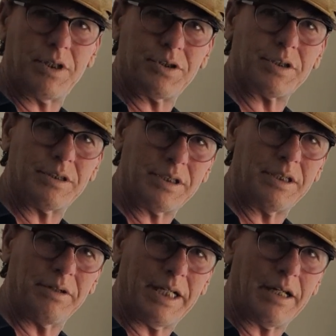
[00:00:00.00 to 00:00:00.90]
that you're
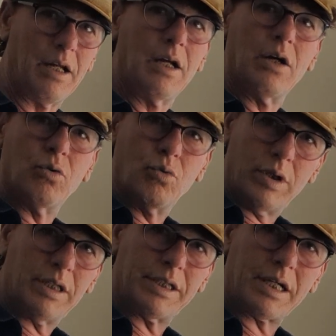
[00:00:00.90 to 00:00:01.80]
considering,
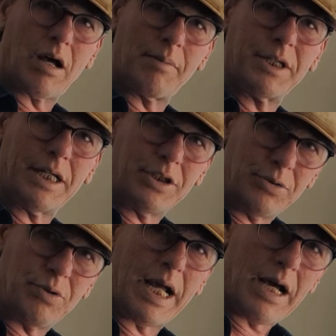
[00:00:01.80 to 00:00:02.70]
will it accommodate
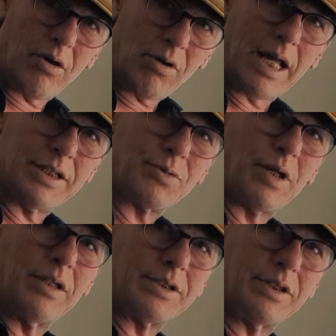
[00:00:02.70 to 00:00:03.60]
you now as
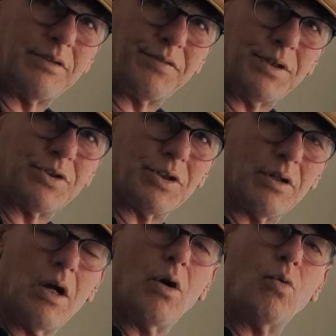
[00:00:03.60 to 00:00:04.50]
well as in the future?
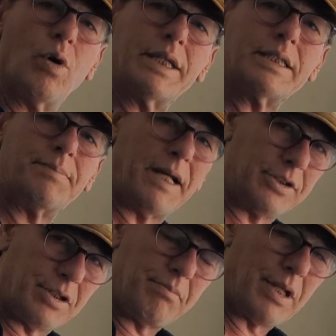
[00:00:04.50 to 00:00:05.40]
What
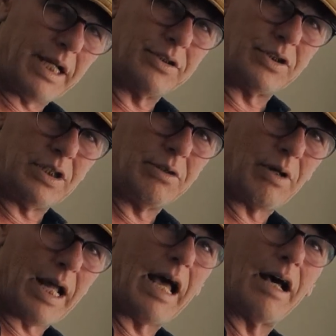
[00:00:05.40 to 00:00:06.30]
expansion plans do you
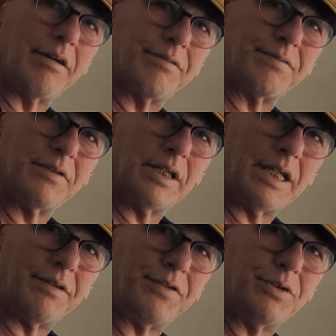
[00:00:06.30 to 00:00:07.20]
have?
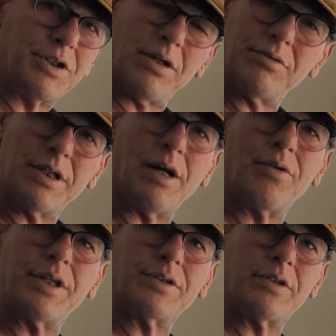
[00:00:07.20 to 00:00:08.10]
If you don't know,
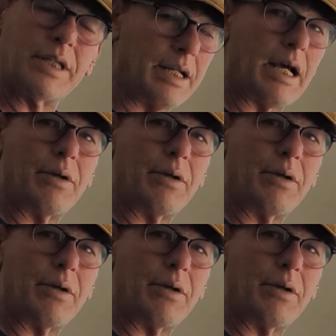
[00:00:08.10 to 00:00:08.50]
then I